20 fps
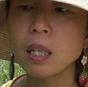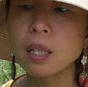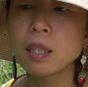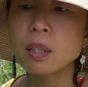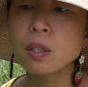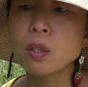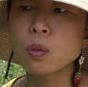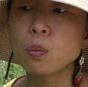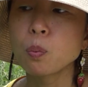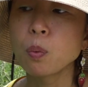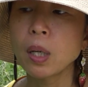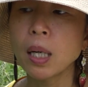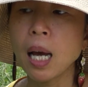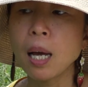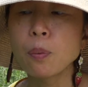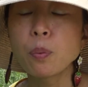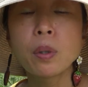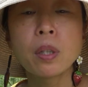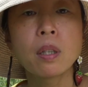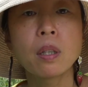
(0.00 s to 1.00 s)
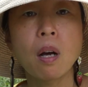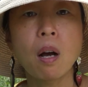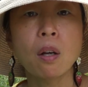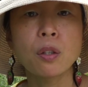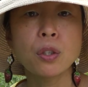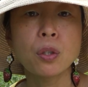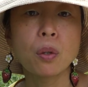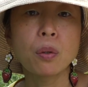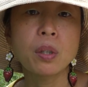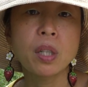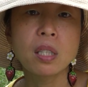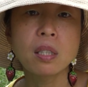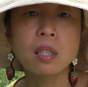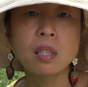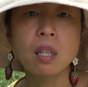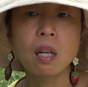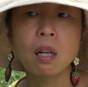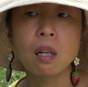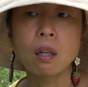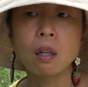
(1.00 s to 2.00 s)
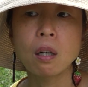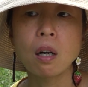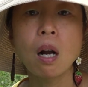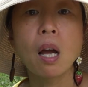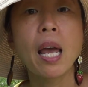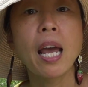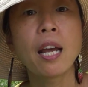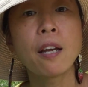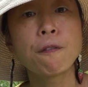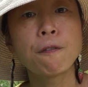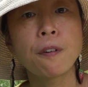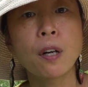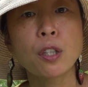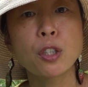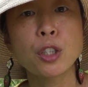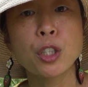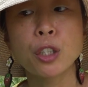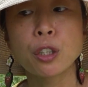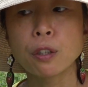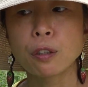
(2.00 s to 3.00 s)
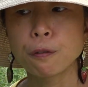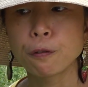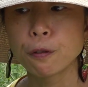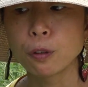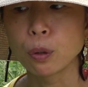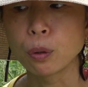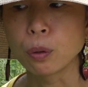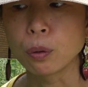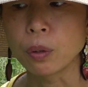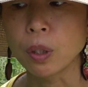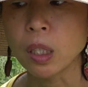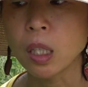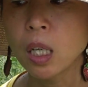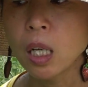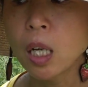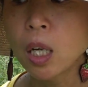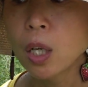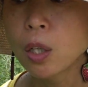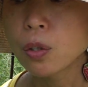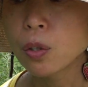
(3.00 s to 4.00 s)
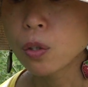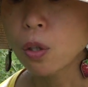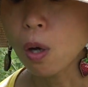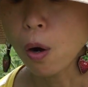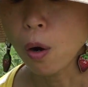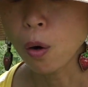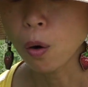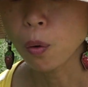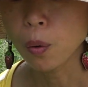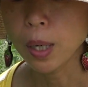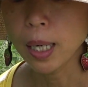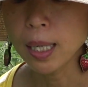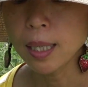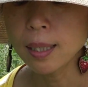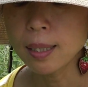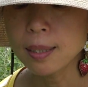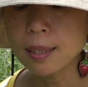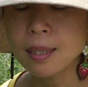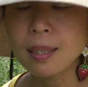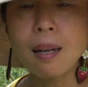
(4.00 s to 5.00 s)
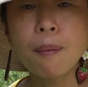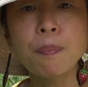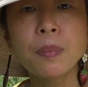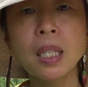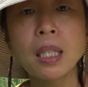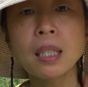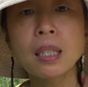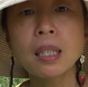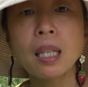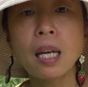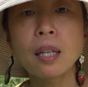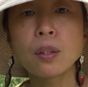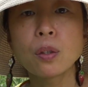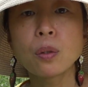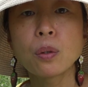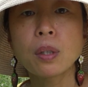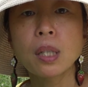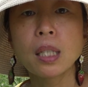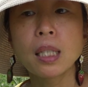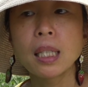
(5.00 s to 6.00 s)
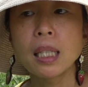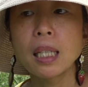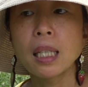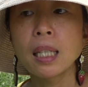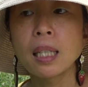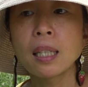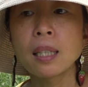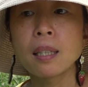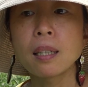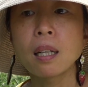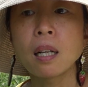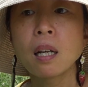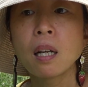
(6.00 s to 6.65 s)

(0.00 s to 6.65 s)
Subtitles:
is what I would also consider a functional food. So it is something that you can eat